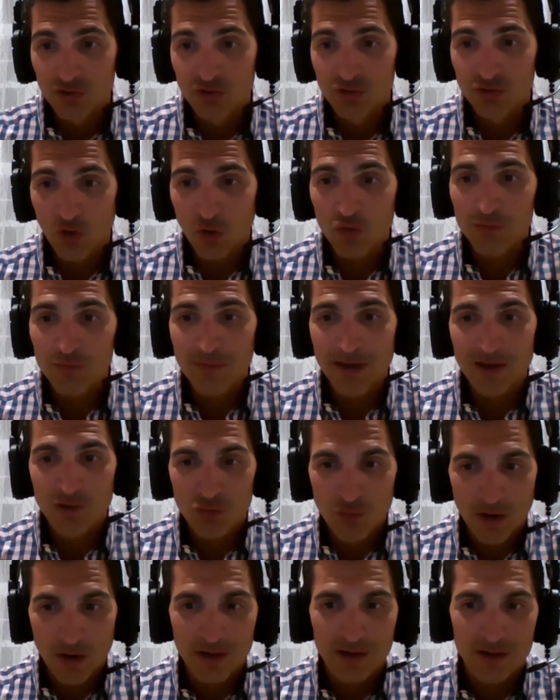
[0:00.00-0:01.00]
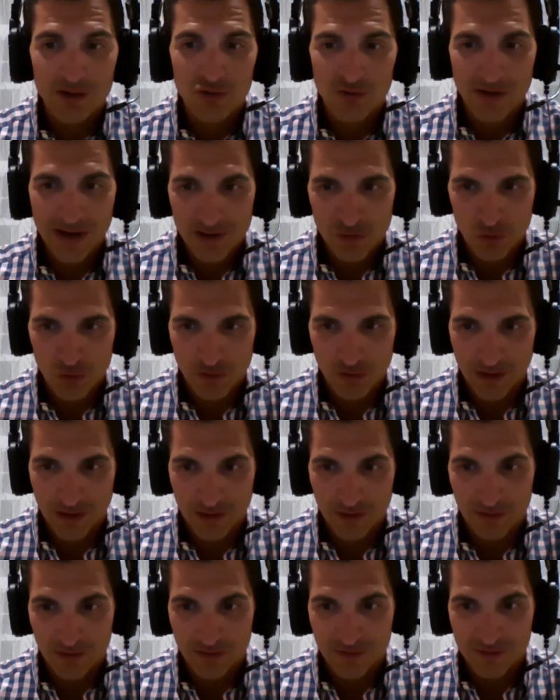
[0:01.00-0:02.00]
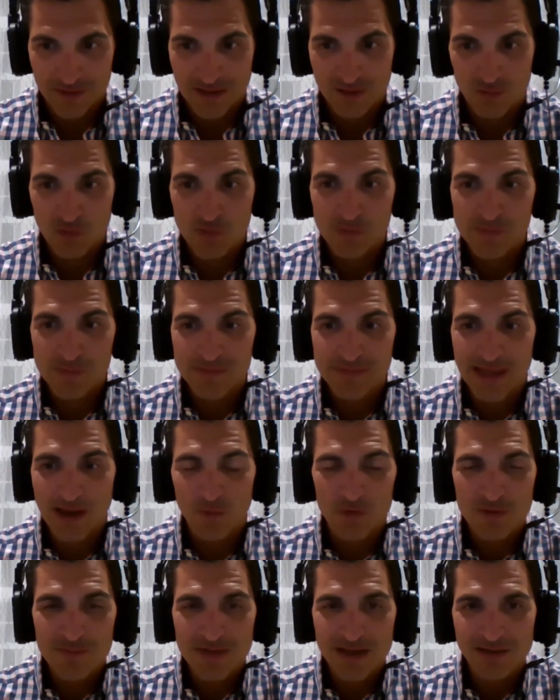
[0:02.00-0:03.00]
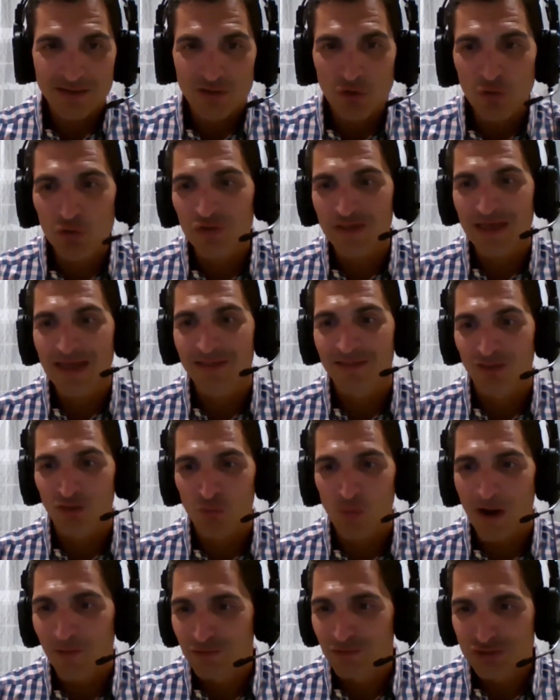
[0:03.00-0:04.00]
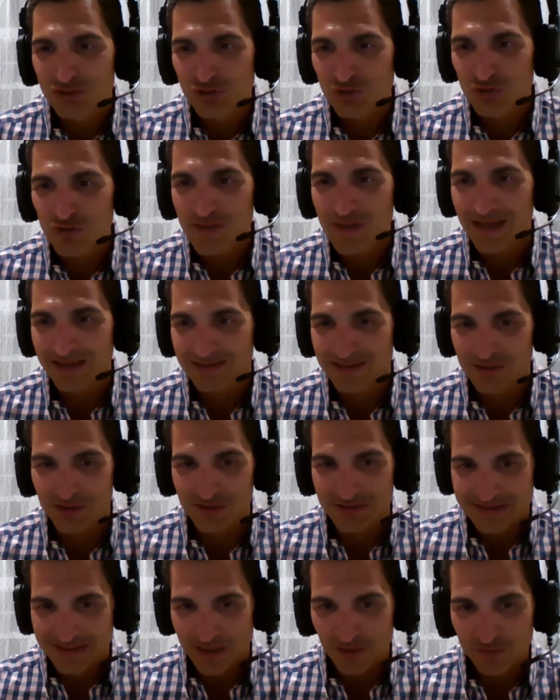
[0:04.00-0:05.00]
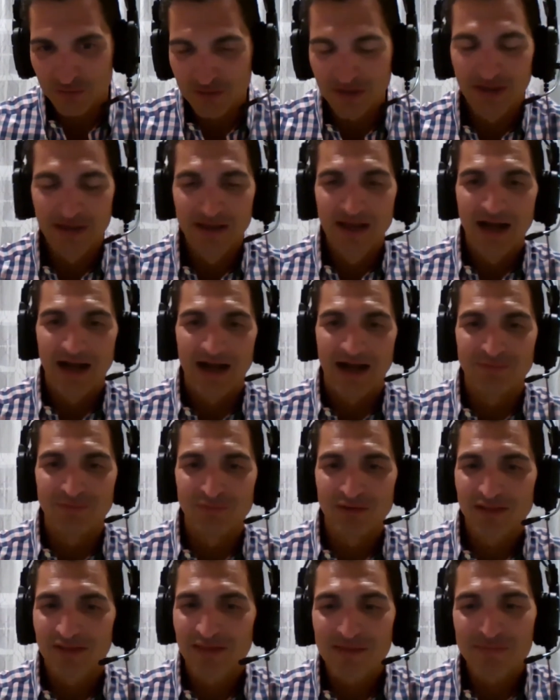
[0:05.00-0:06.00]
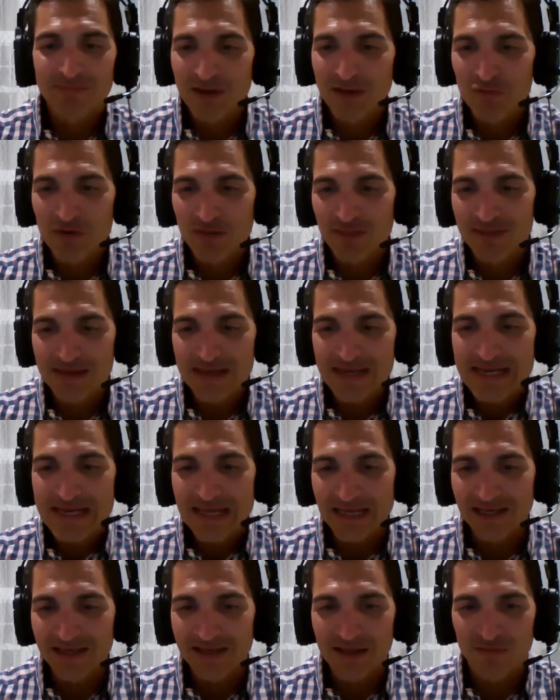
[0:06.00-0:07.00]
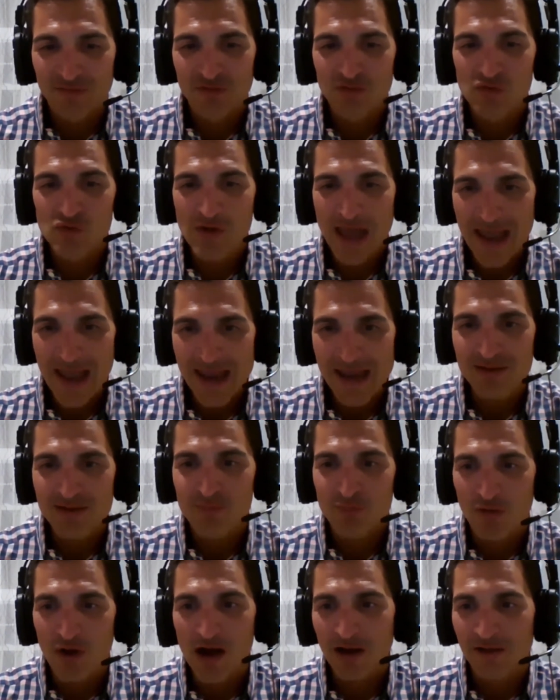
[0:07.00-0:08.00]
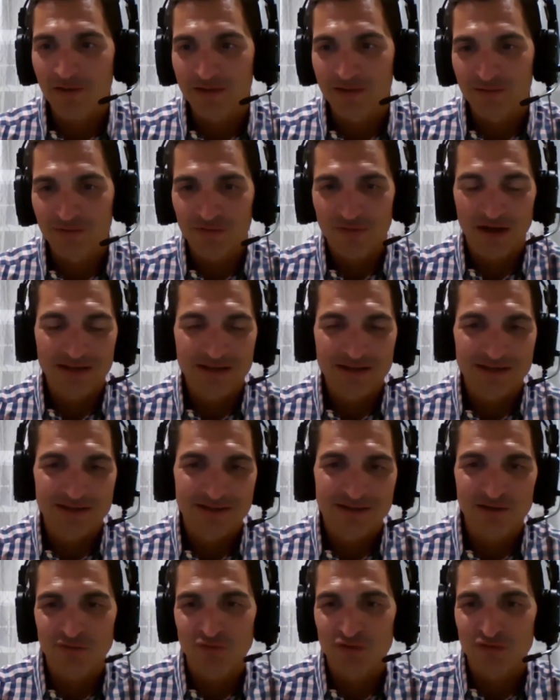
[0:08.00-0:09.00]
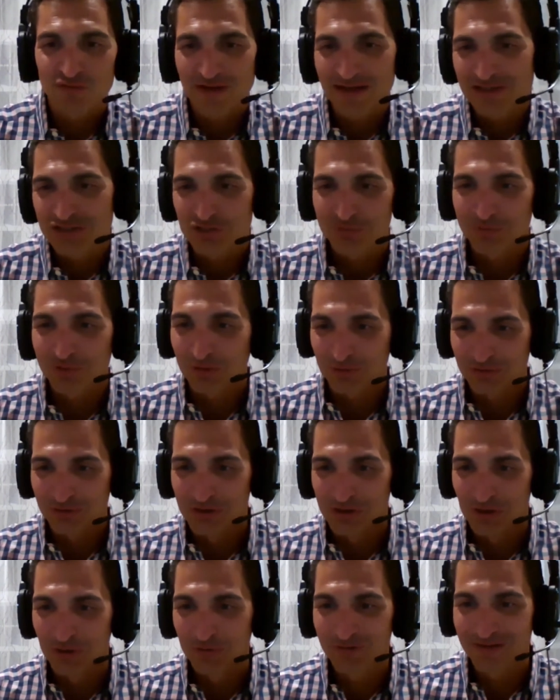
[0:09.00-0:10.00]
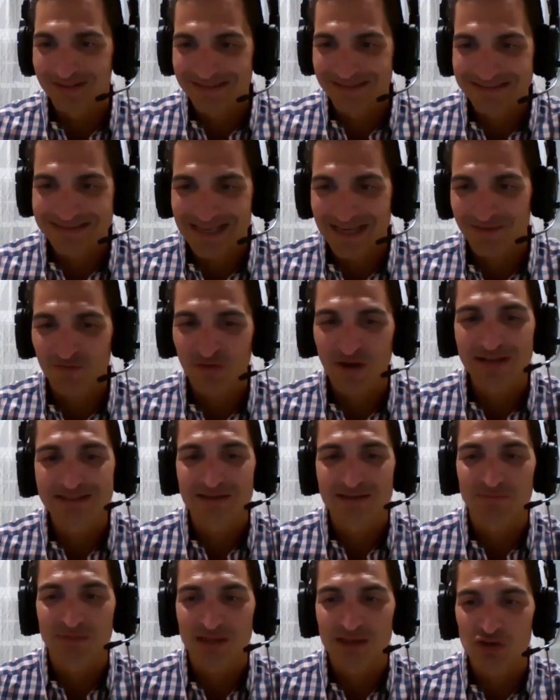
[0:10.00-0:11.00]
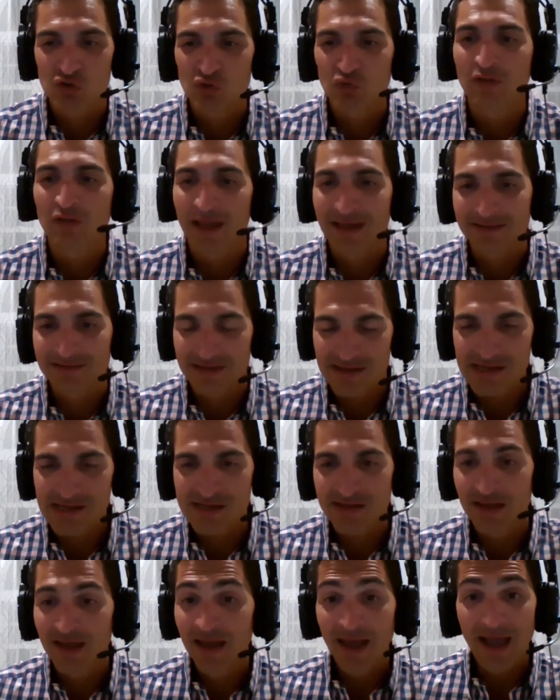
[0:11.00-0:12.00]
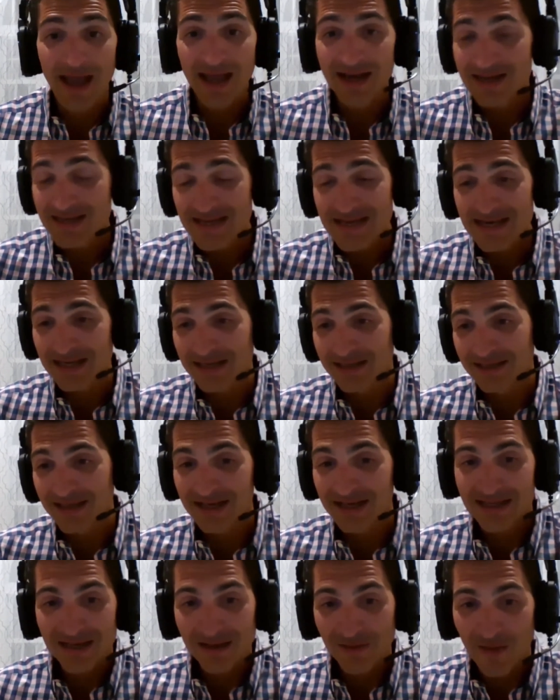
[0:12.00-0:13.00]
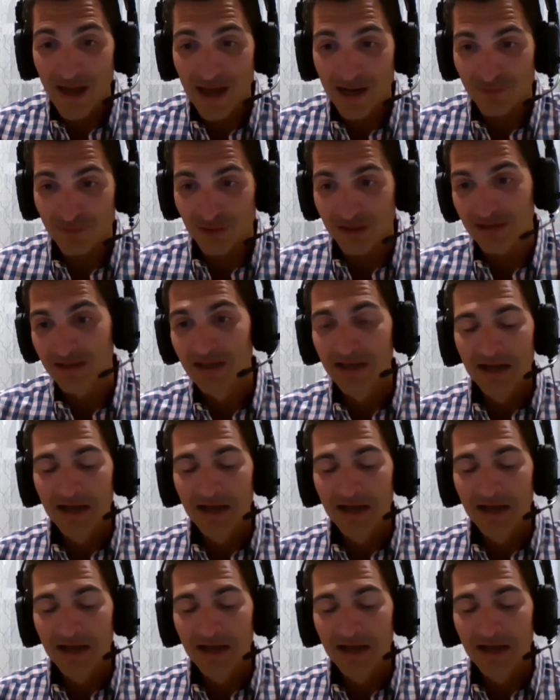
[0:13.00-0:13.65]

don't make running your exercise. That would make no sense. Why would you do that to yourself? Same thing with eating. If you hate broccoli, find a different vegetable. It's like, find something you like to eat and eat it, and eat a lot of it.